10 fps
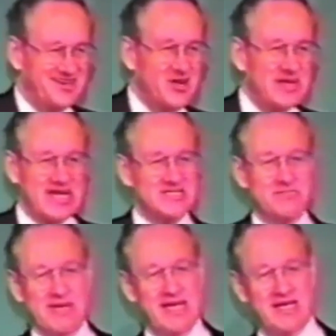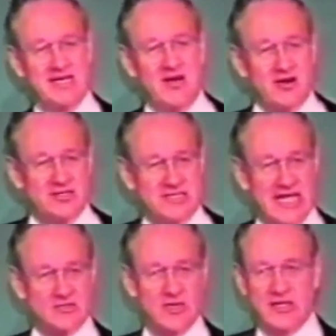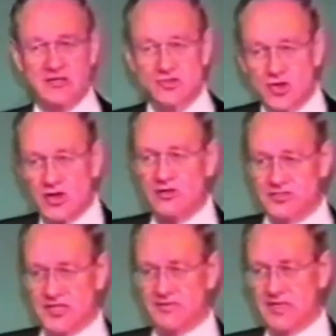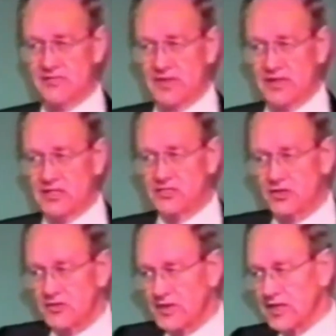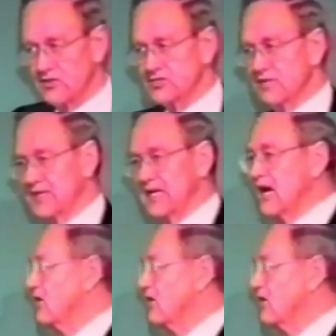Nobody has to pay an inheritance tax when he controls something. It's only when he owns something.